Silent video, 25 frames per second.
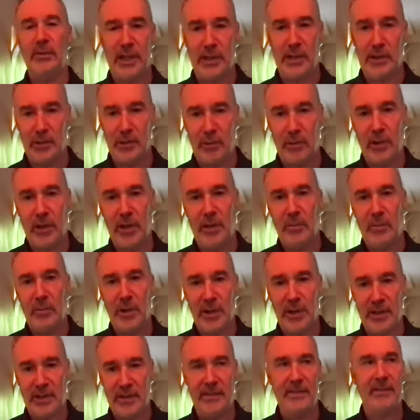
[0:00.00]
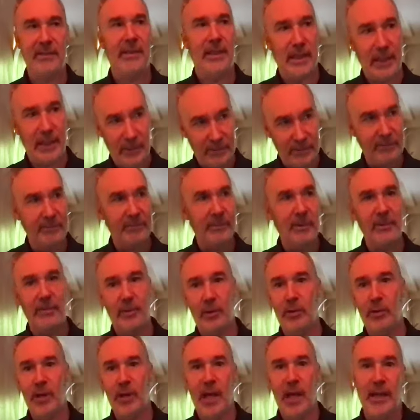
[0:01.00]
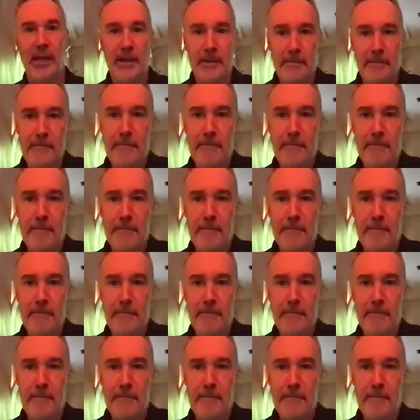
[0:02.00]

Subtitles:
enjoy what we've created.